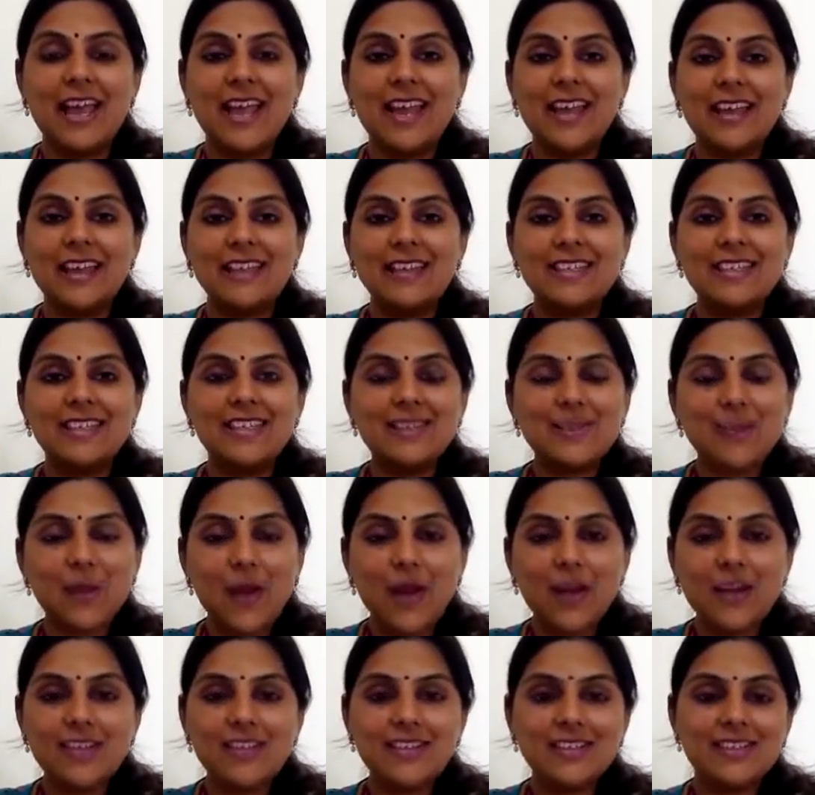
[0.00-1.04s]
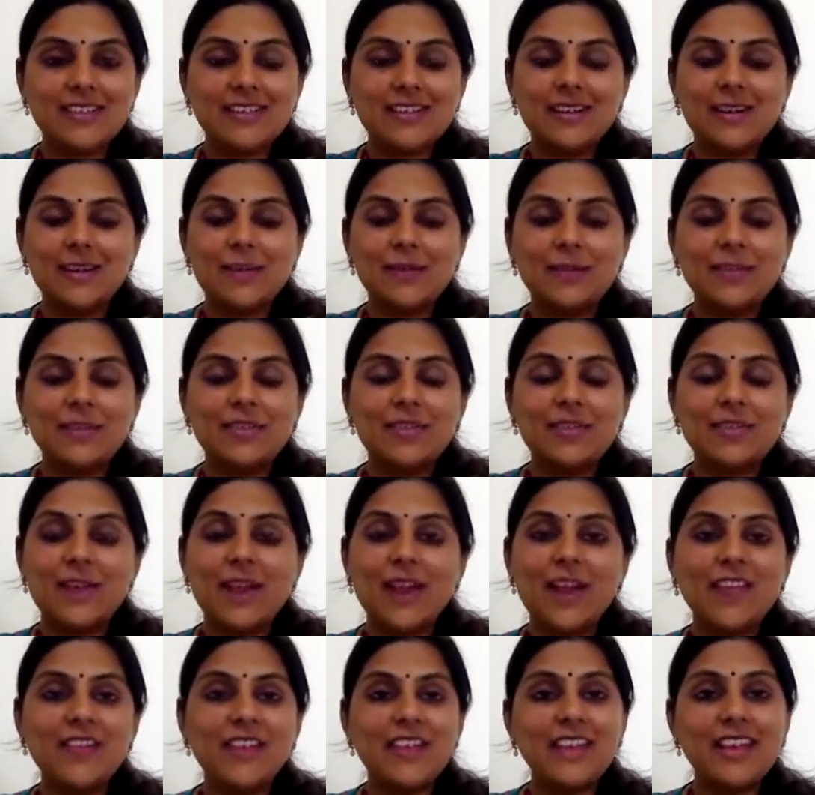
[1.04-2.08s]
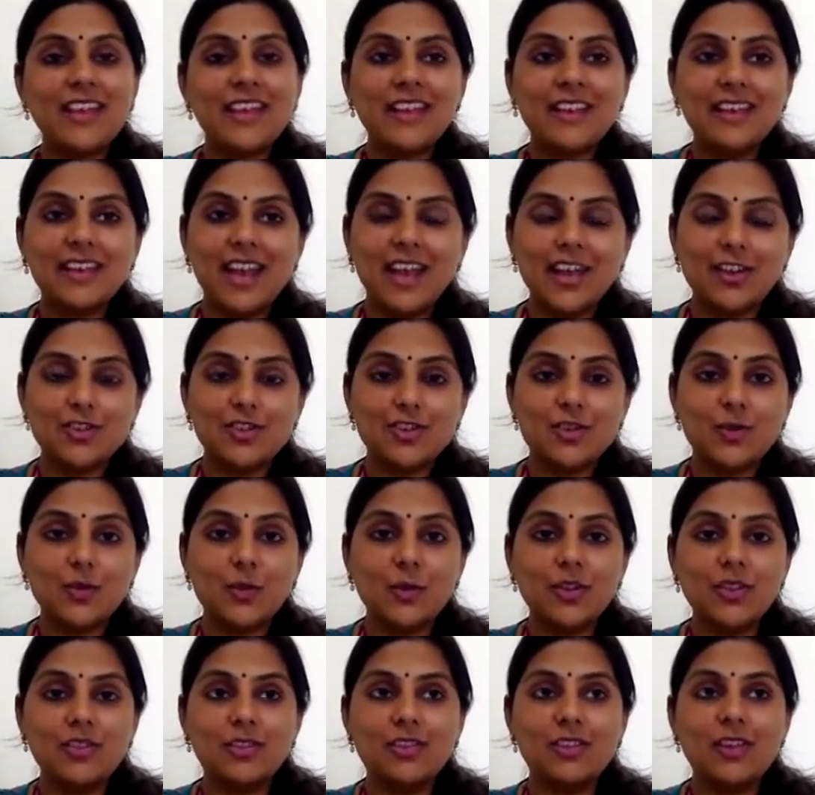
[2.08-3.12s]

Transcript: and did not have any connection with